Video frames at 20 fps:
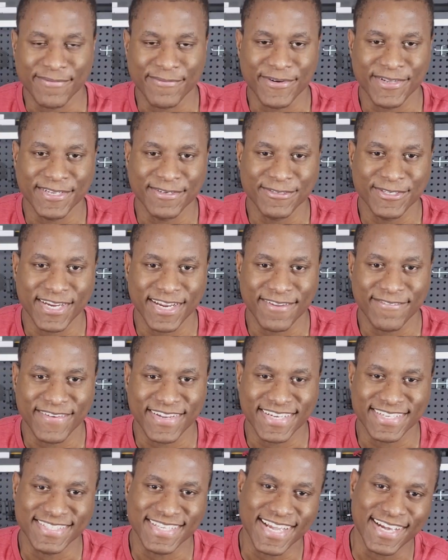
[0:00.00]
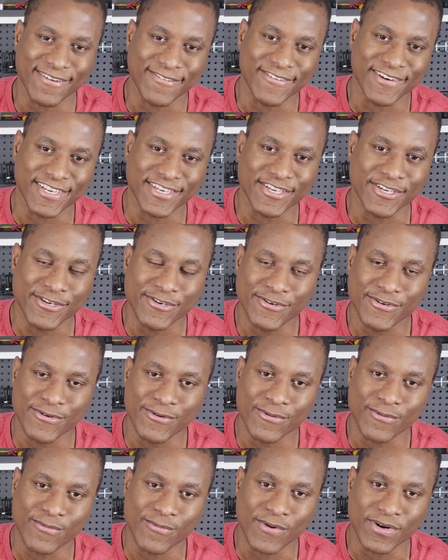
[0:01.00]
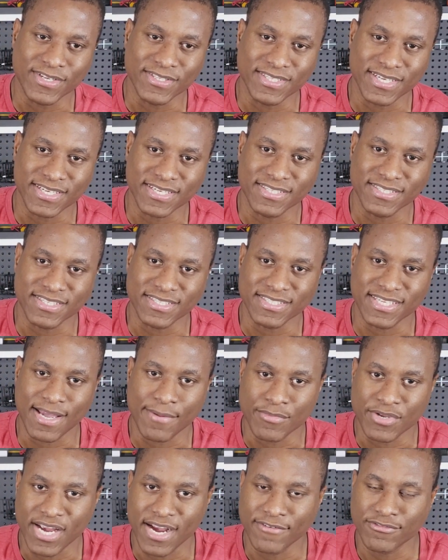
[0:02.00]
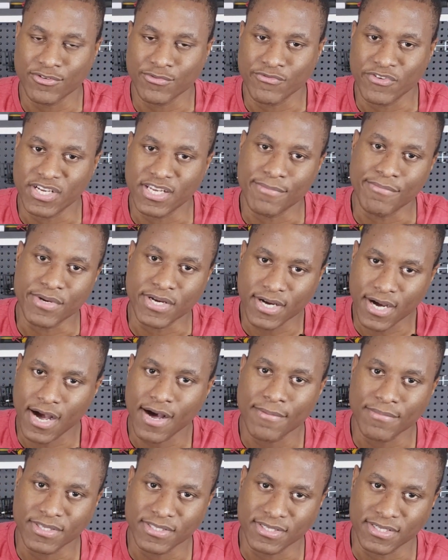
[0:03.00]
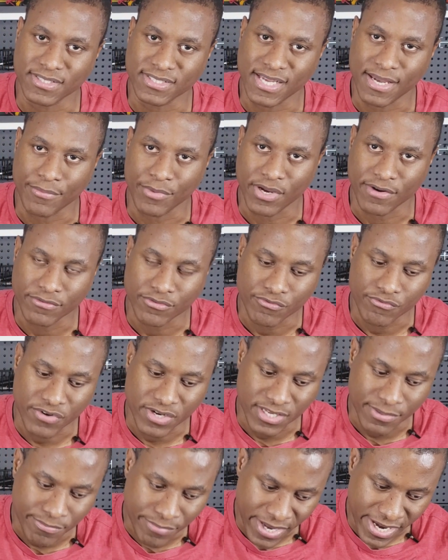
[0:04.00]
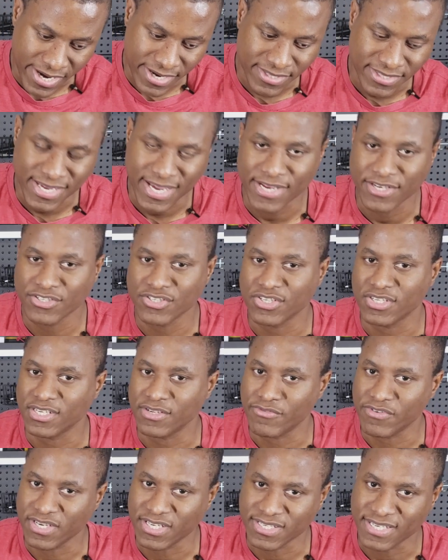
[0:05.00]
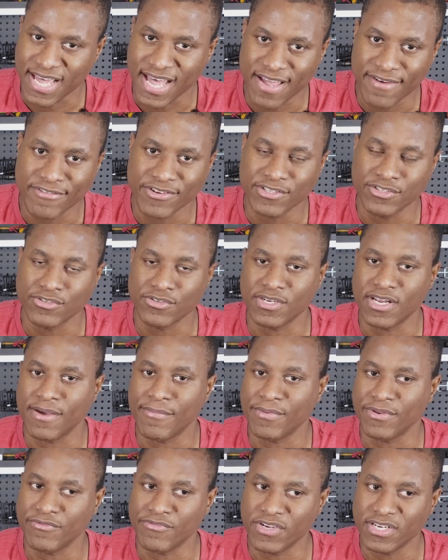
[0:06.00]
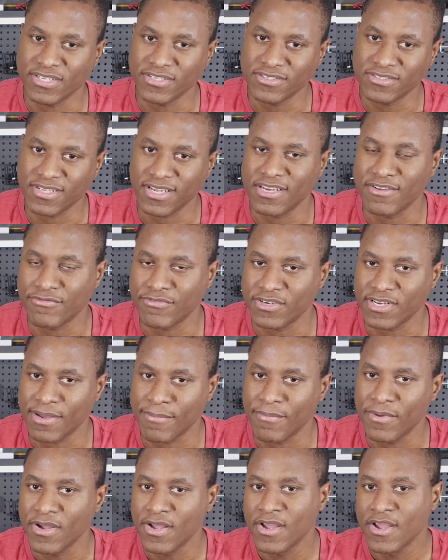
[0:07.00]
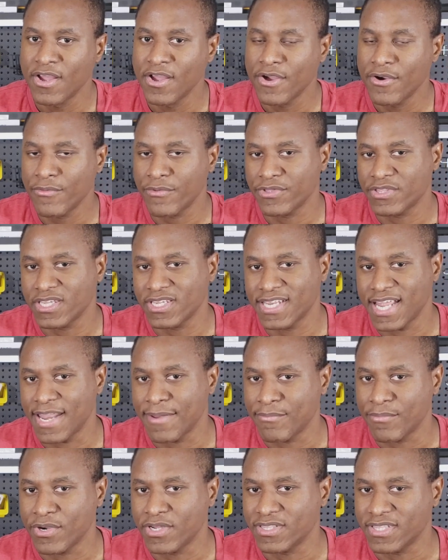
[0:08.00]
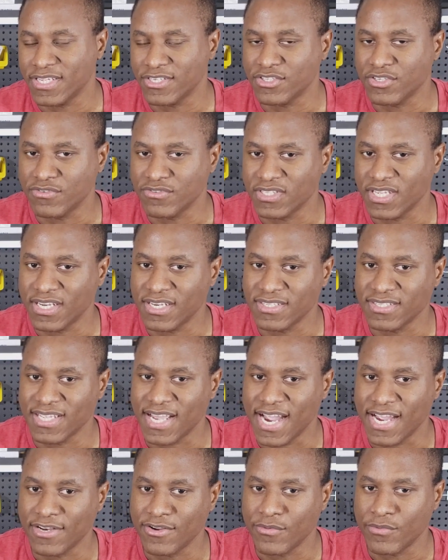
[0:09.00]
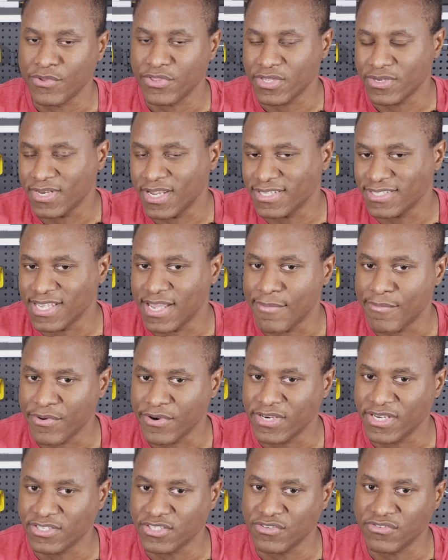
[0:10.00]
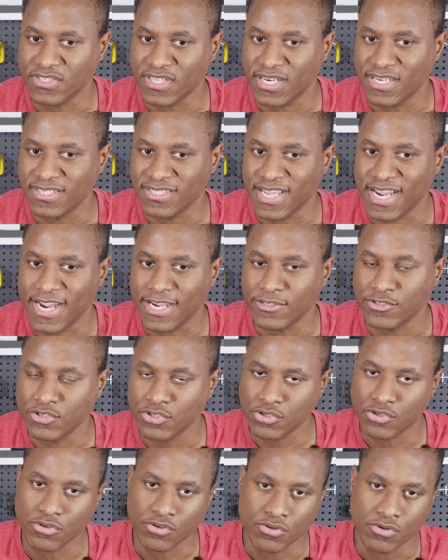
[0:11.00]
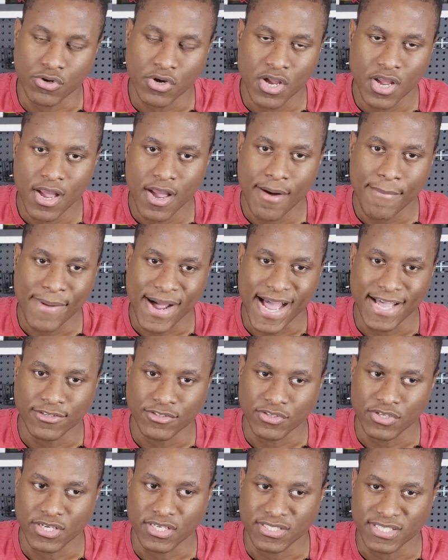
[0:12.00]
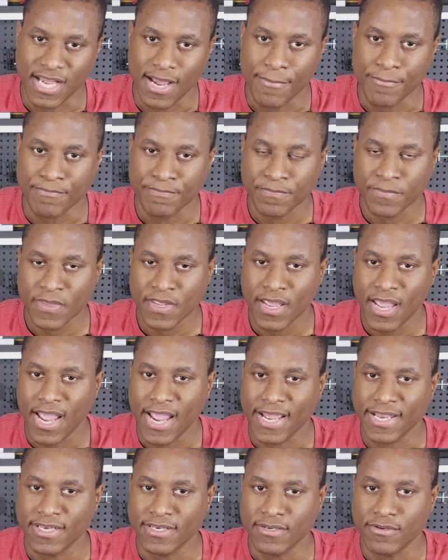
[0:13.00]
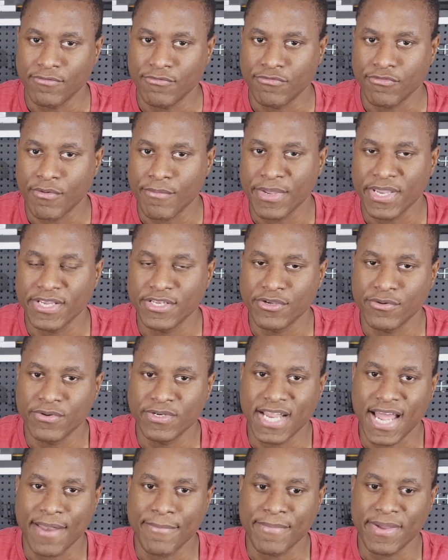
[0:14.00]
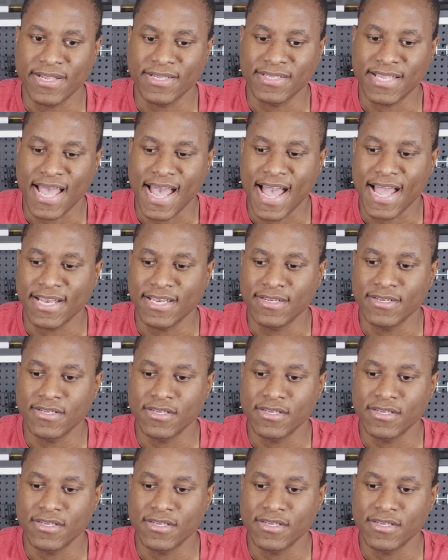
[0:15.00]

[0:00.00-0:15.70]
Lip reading: point I'm trying to make is that when you want to take this exam, you have to really become this exam. You have to really pay attention and really dive into them and really study for them within that month that you've set aside, or within that time period that you've set aside to pass your exam. And for me, doing that meant that